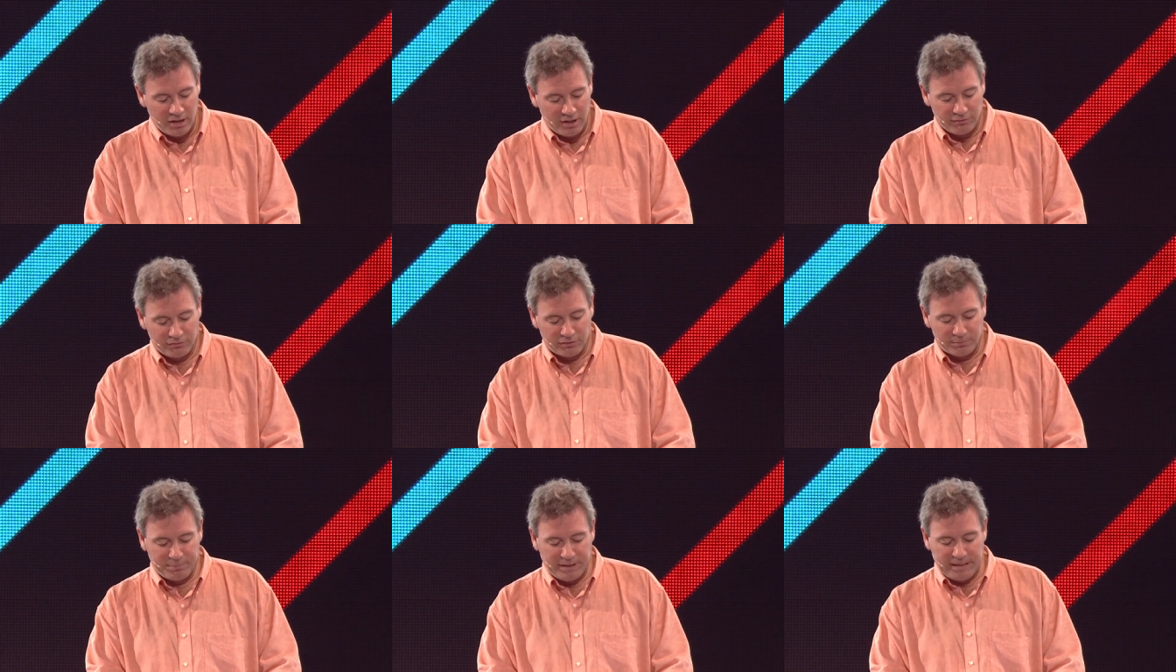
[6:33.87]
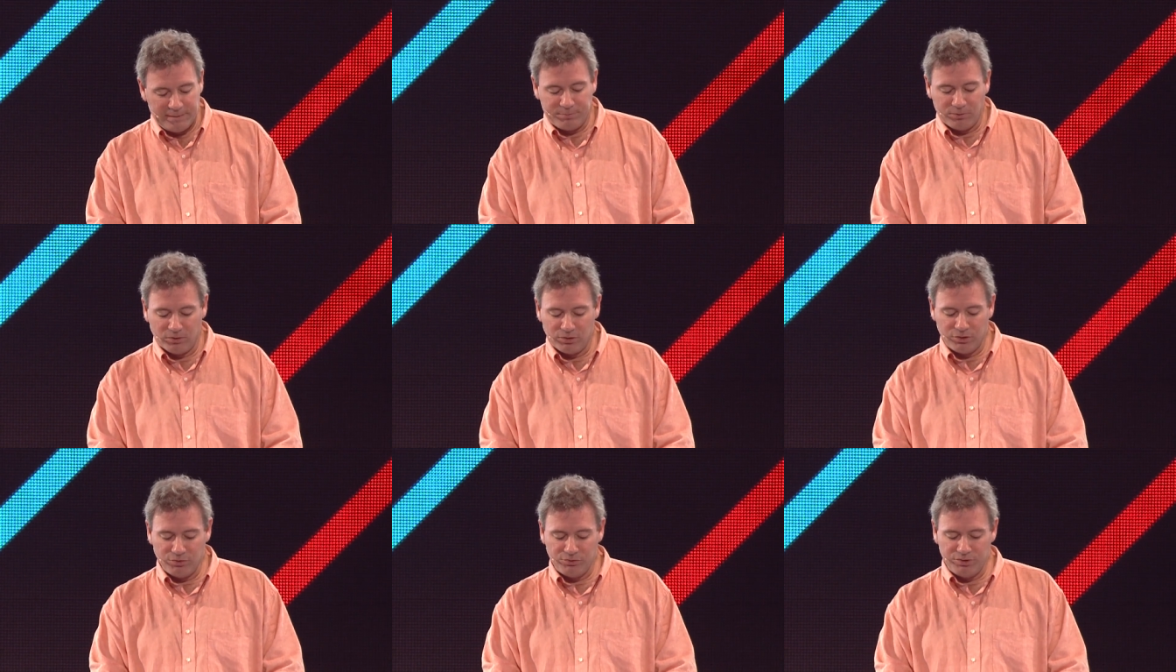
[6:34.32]
for
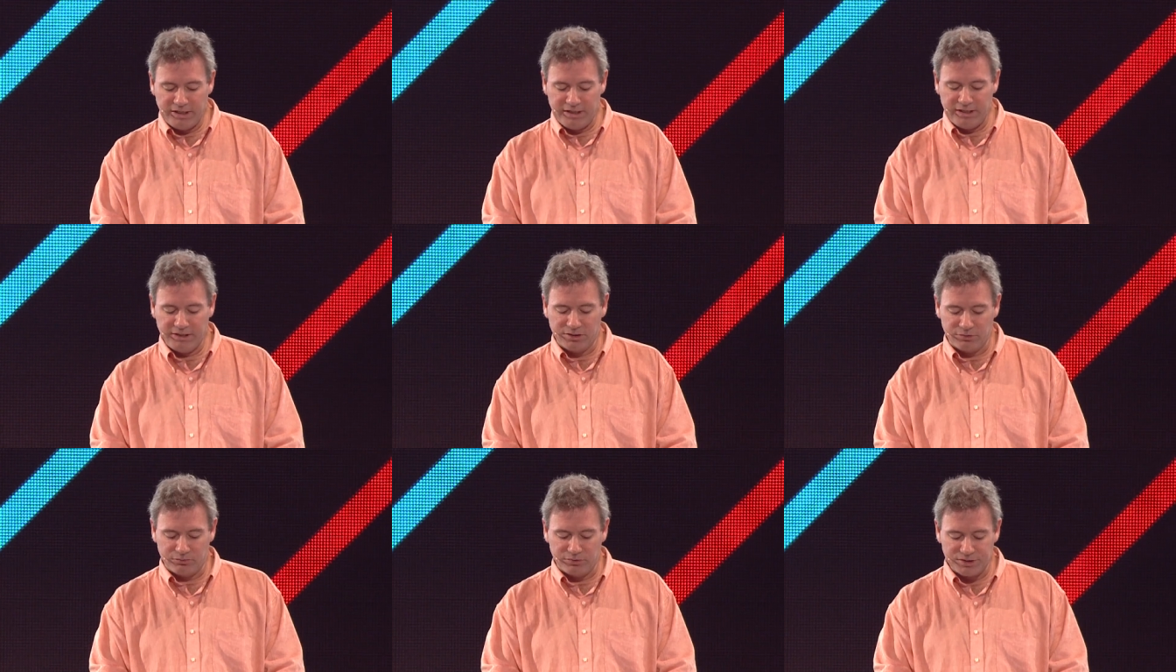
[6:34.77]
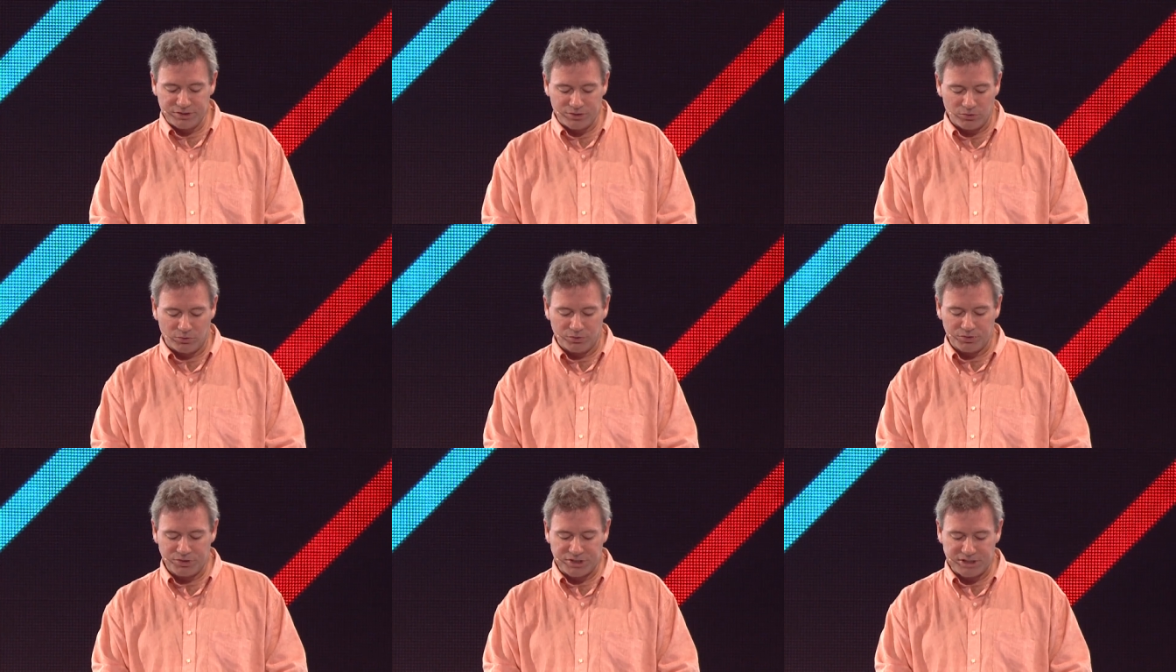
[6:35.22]
people who need the
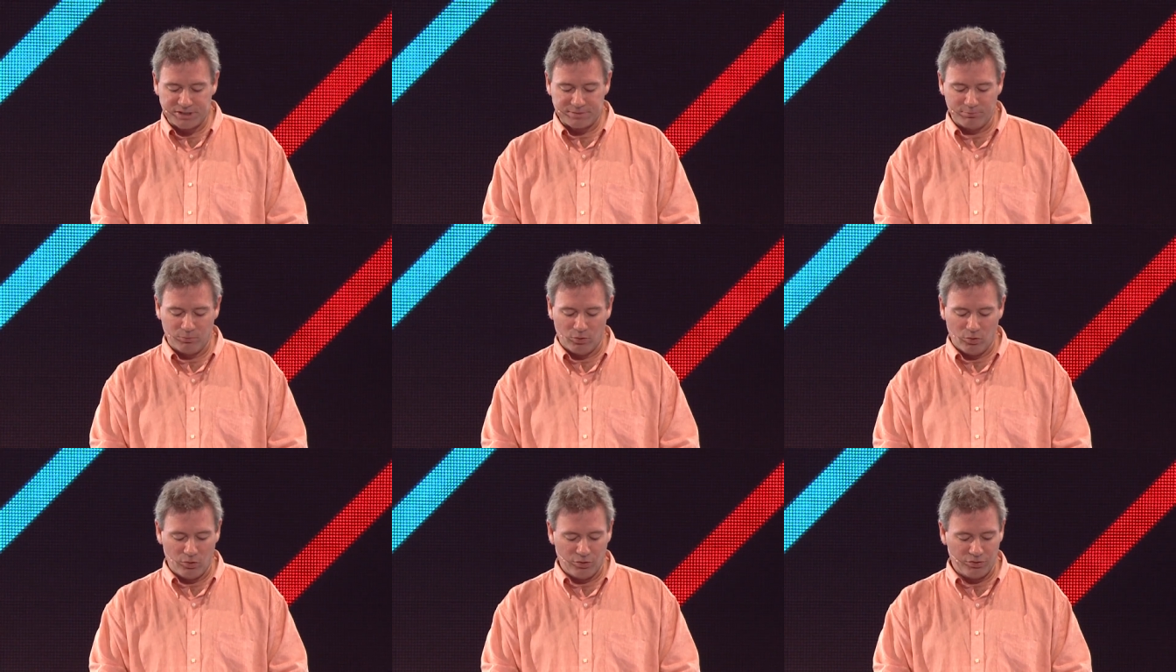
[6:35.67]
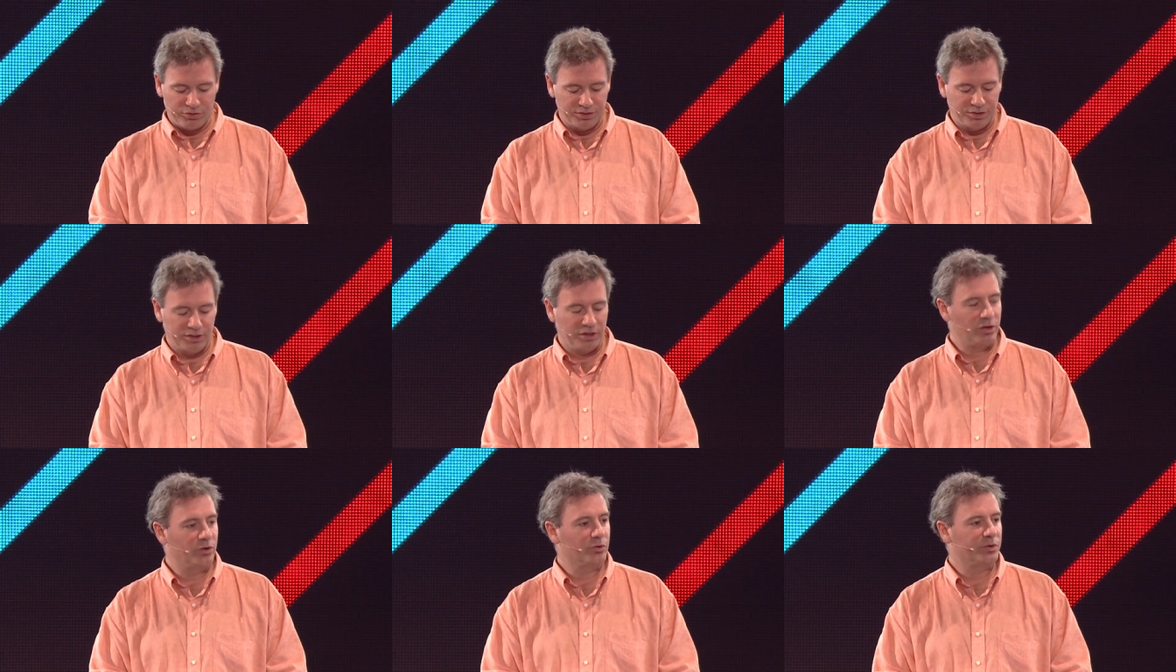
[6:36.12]
resources more
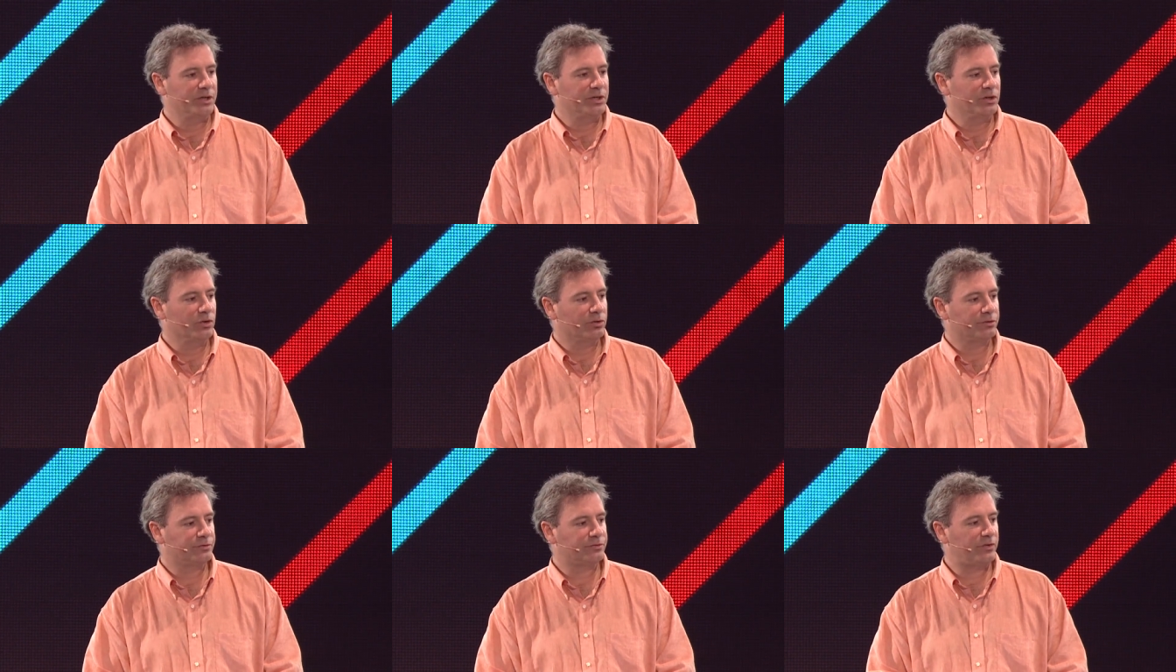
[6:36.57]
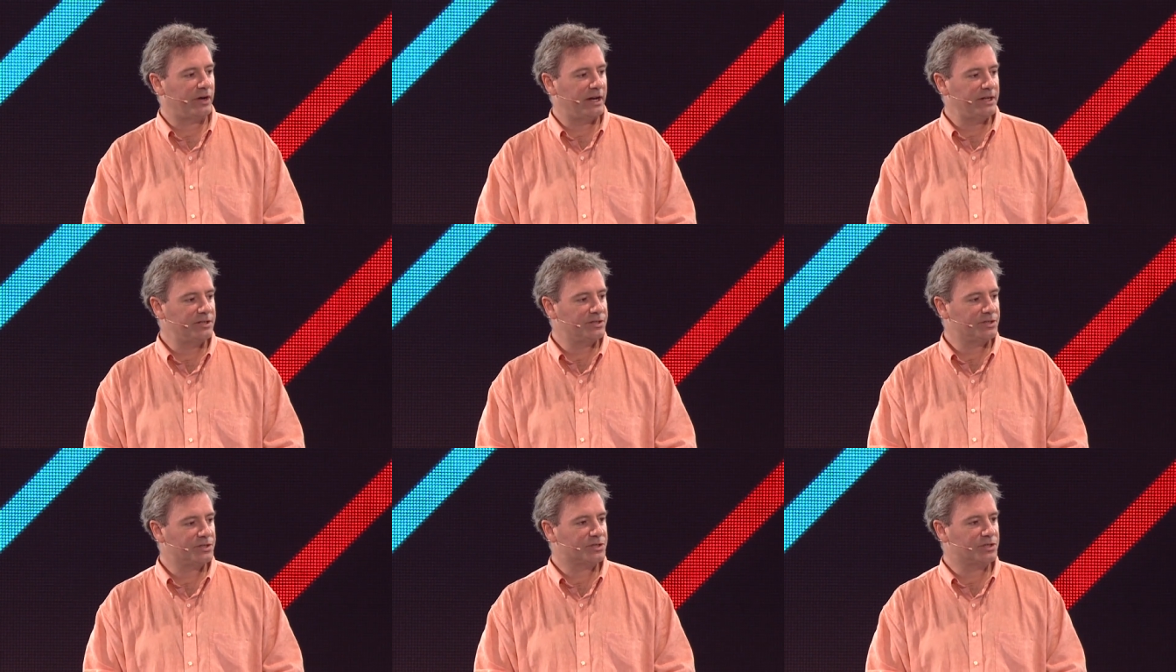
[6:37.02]
than you and your
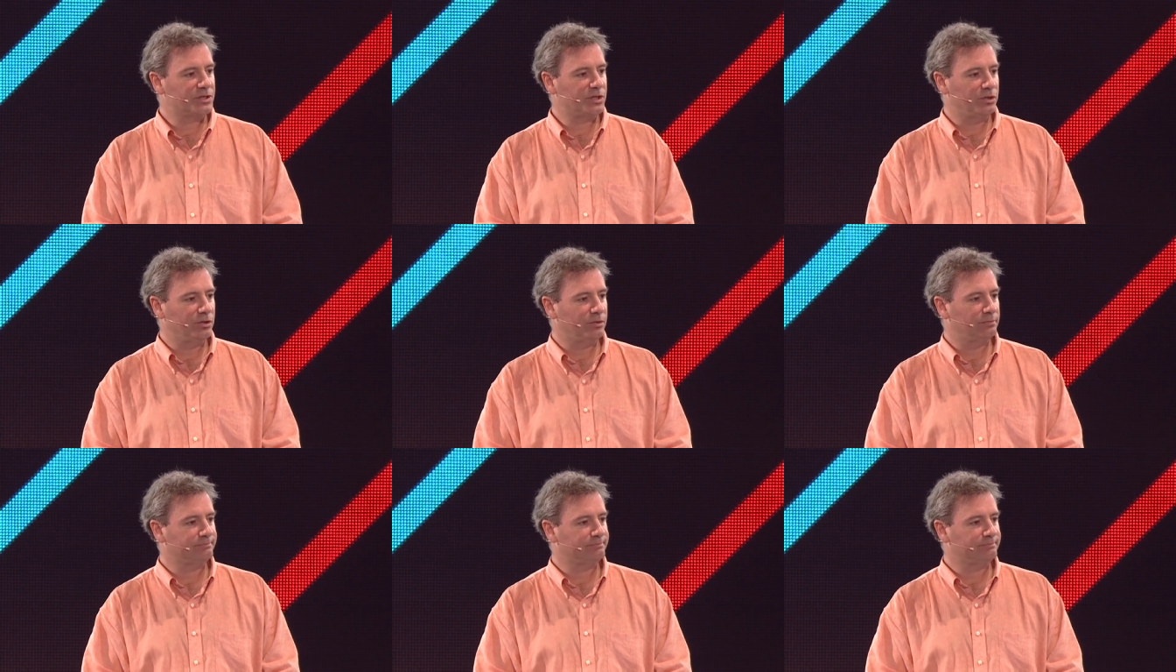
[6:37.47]
friends do.